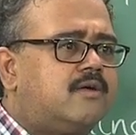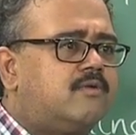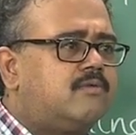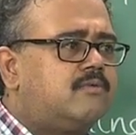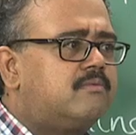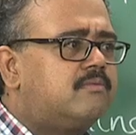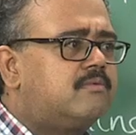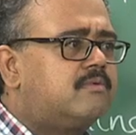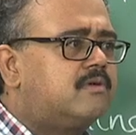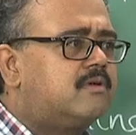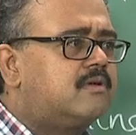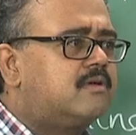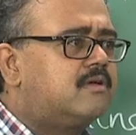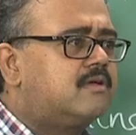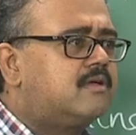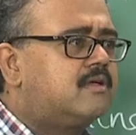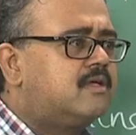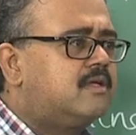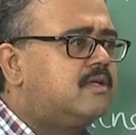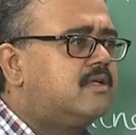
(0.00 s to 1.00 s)
How?
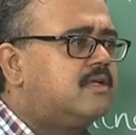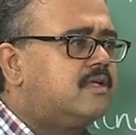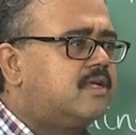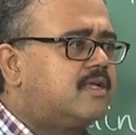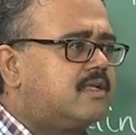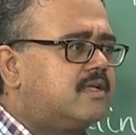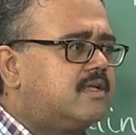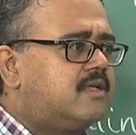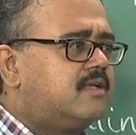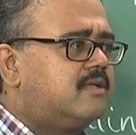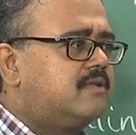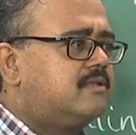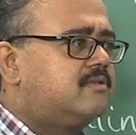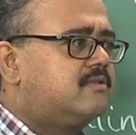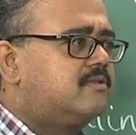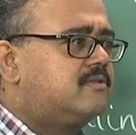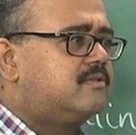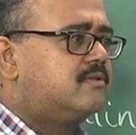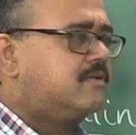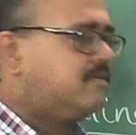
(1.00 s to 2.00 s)

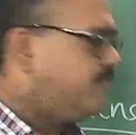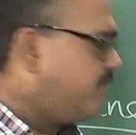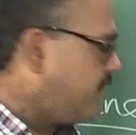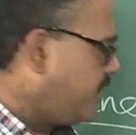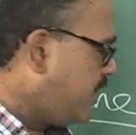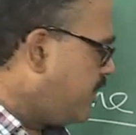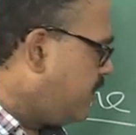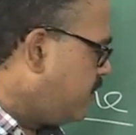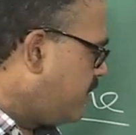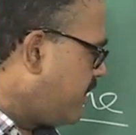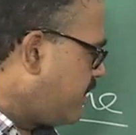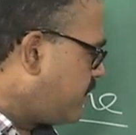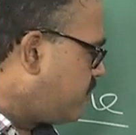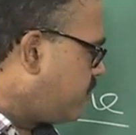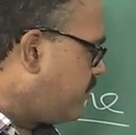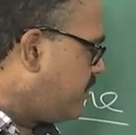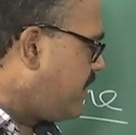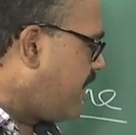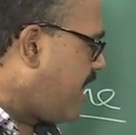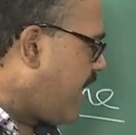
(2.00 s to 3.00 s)
So if I can do
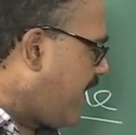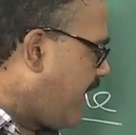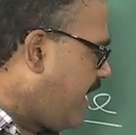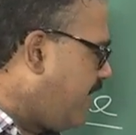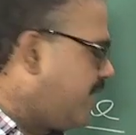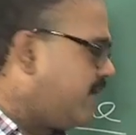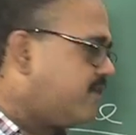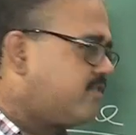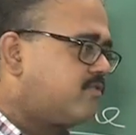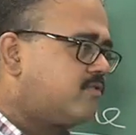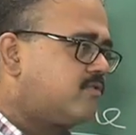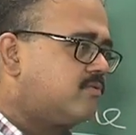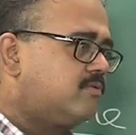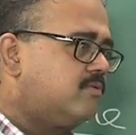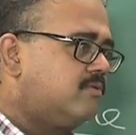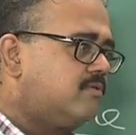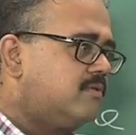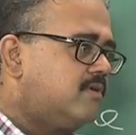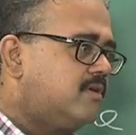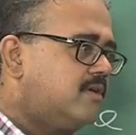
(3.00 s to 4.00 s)
x1 and
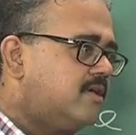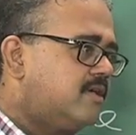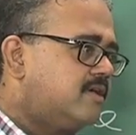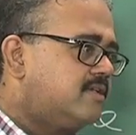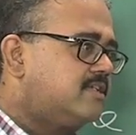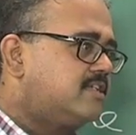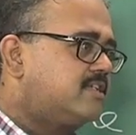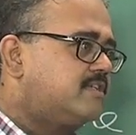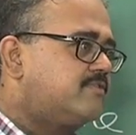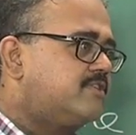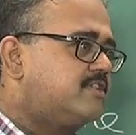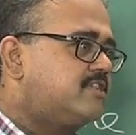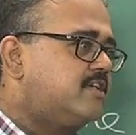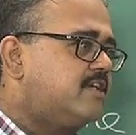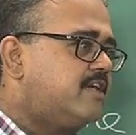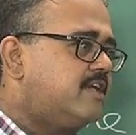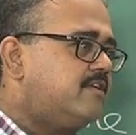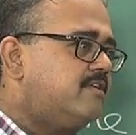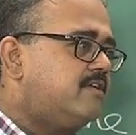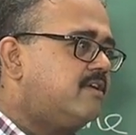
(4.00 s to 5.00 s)
x2, is it
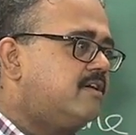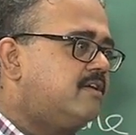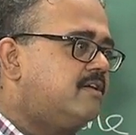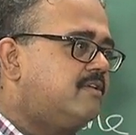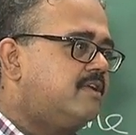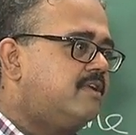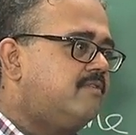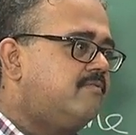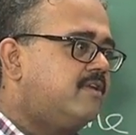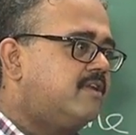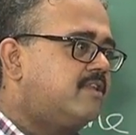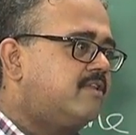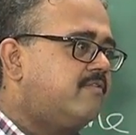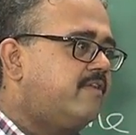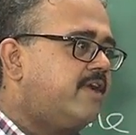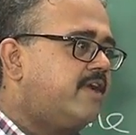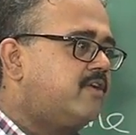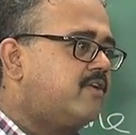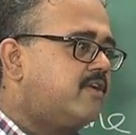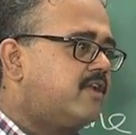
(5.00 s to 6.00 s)
sufficient in invert the
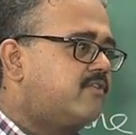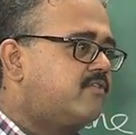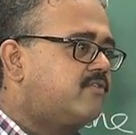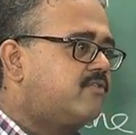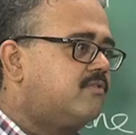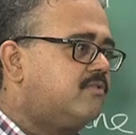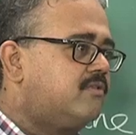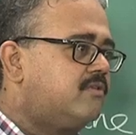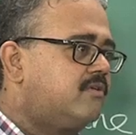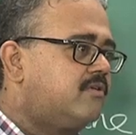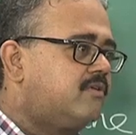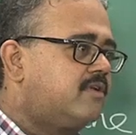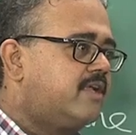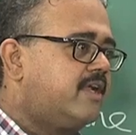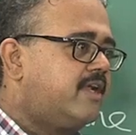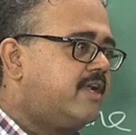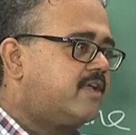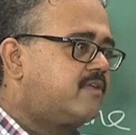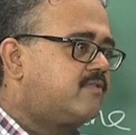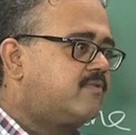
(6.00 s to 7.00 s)
weight on x2 to
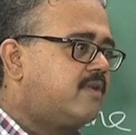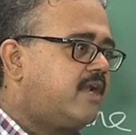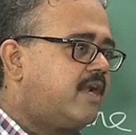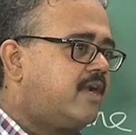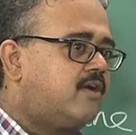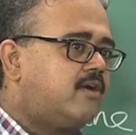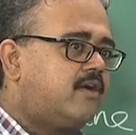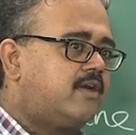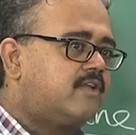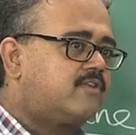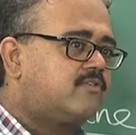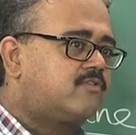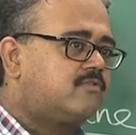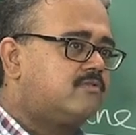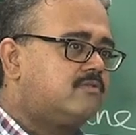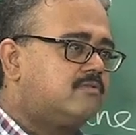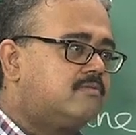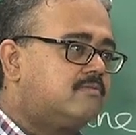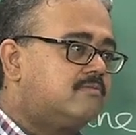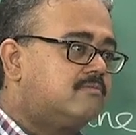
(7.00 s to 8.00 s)
get x1 and not
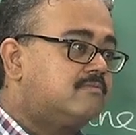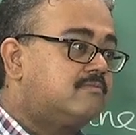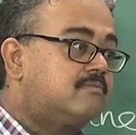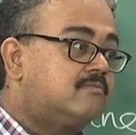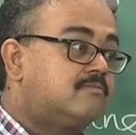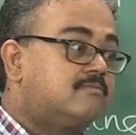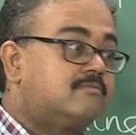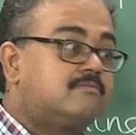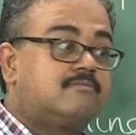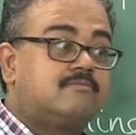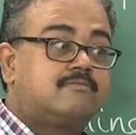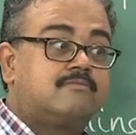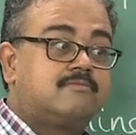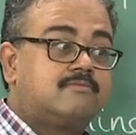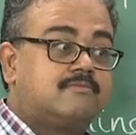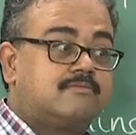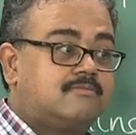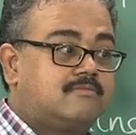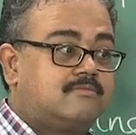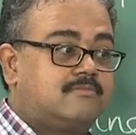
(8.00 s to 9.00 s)
x2?
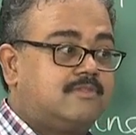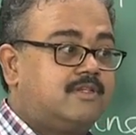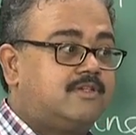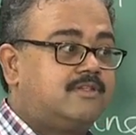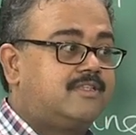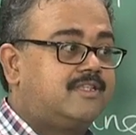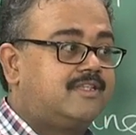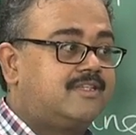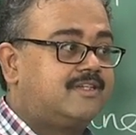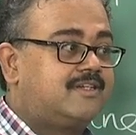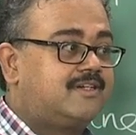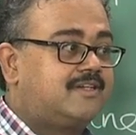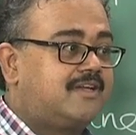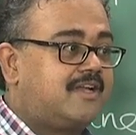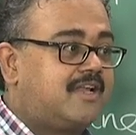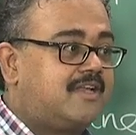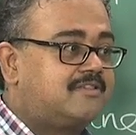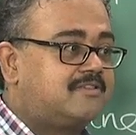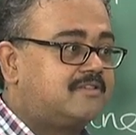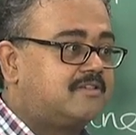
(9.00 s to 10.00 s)
You have to think and
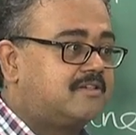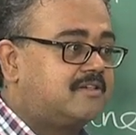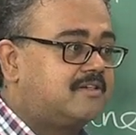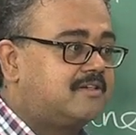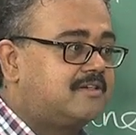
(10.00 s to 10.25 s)
answer.